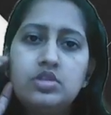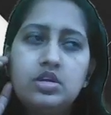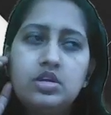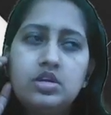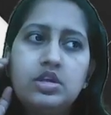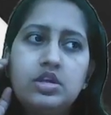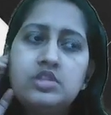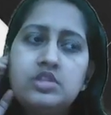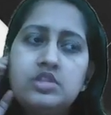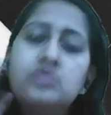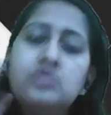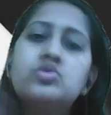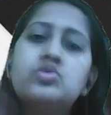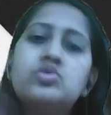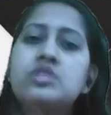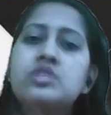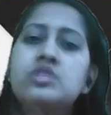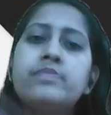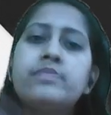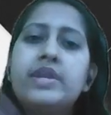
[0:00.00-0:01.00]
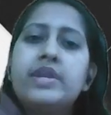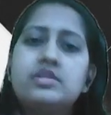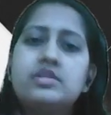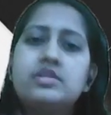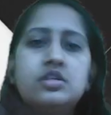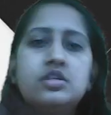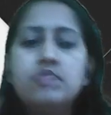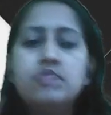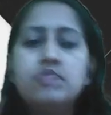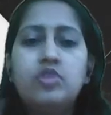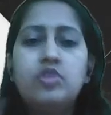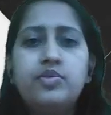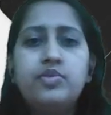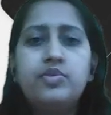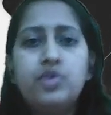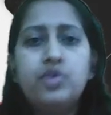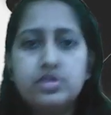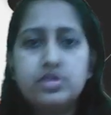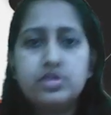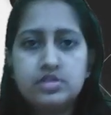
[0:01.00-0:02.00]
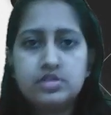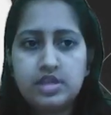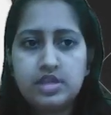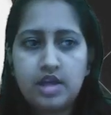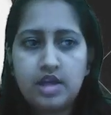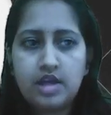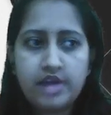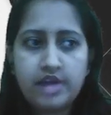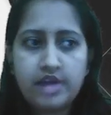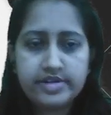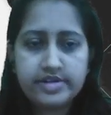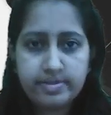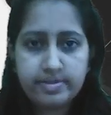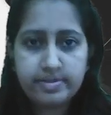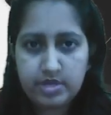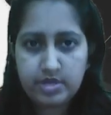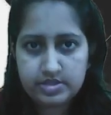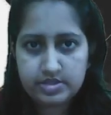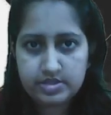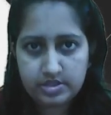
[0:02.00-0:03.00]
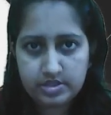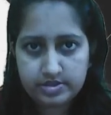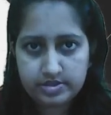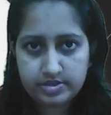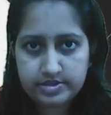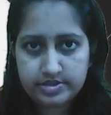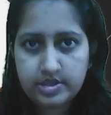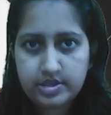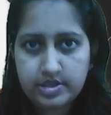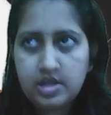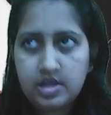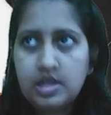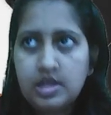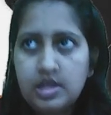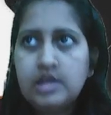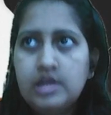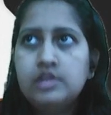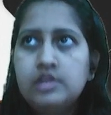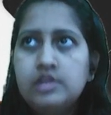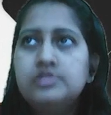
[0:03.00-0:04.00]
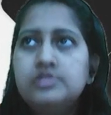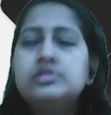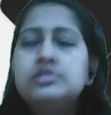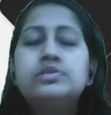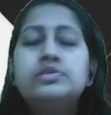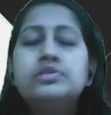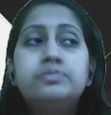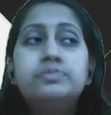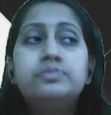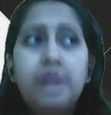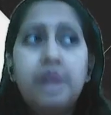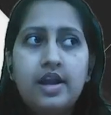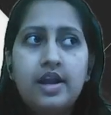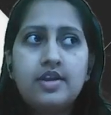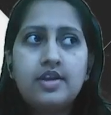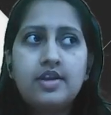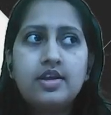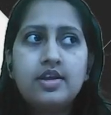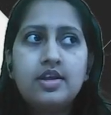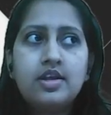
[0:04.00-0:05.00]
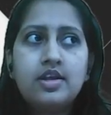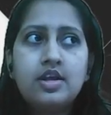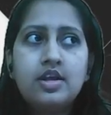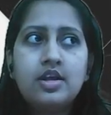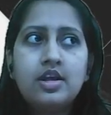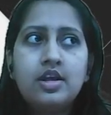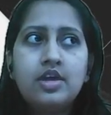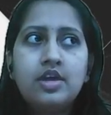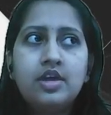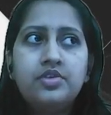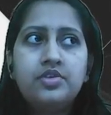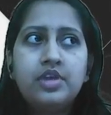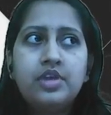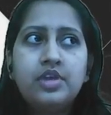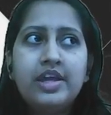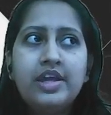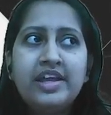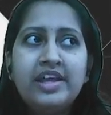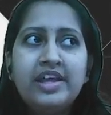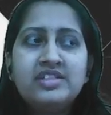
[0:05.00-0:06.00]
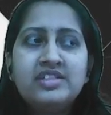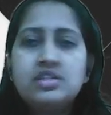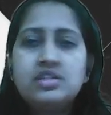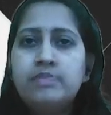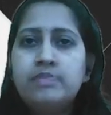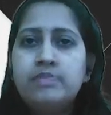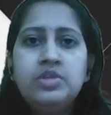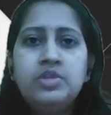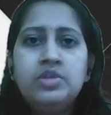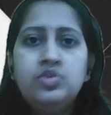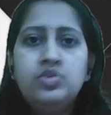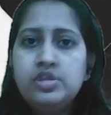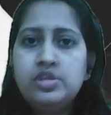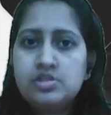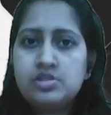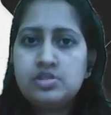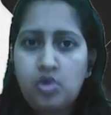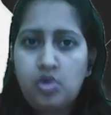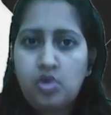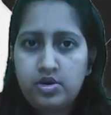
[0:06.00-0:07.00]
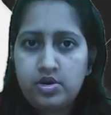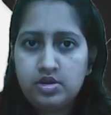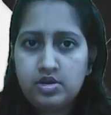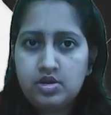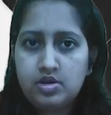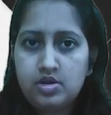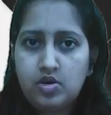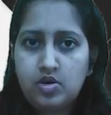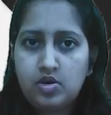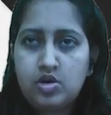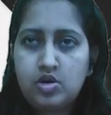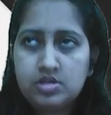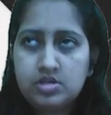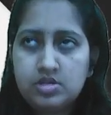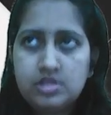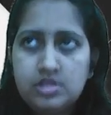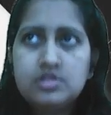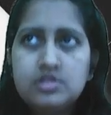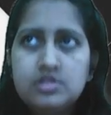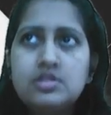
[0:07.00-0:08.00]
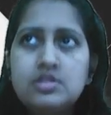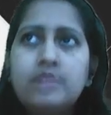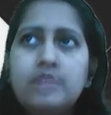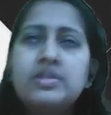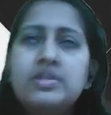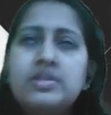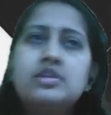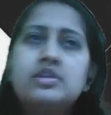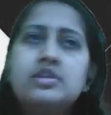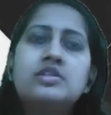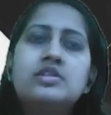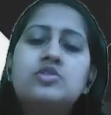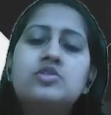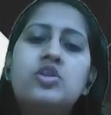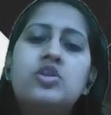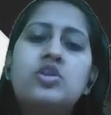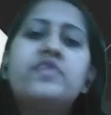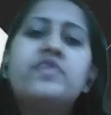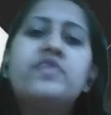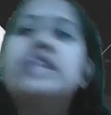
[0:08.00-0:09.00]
is using paracetamol for say 100 plus years. But in some new disorder, or in some disorder where